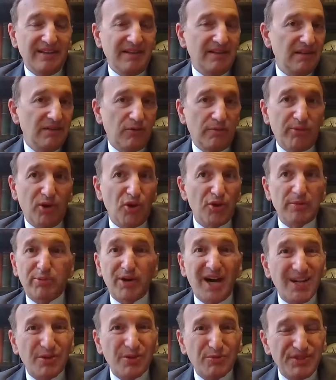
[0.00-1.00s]
And lo and
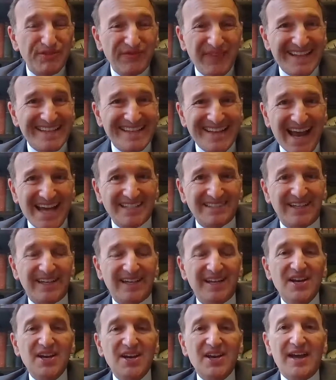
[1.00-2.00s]
behold, the product was
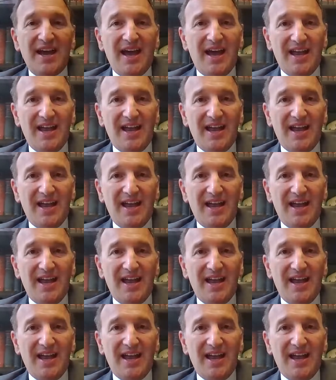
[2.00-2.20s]
fantastic.